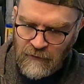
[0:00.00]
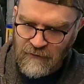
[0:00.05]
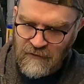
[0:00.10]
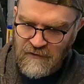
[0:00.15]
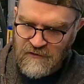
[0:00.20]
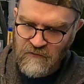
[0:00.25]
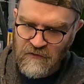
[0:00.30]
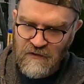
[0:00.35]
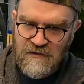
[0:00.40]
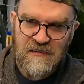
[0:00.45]

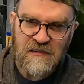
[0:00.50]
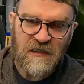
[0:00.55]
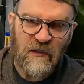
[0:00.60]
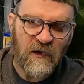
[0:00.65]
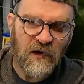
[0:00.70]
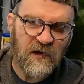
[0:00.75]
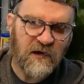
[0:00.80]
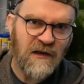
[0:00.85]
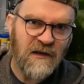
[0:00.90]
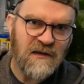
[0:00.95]
It's rinsed
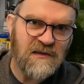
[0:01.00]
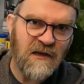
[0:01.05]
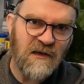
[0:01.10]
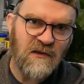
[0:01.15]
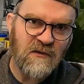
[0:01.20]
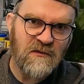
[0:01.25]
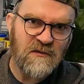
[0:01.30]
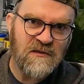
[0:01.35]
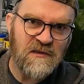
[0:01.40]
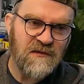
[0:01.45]
out. Guys, I
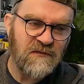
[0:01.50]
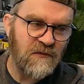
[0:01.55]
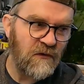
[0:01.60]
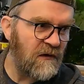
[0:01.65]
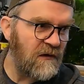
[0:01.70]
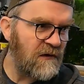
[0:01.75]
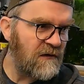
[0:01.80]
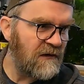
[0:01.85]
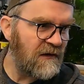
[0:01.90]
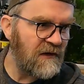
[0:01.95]
use this for
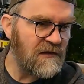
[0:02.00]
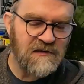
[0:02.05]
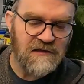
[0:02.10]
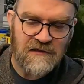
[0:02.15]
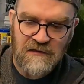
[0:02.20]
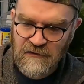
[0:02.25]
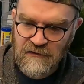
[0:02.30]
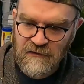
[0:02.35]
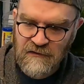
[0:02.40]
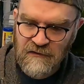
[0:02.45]
other things in
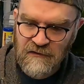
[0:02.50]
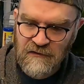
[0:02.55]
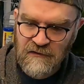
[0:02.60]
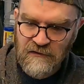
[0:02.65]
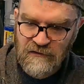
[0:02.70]
here.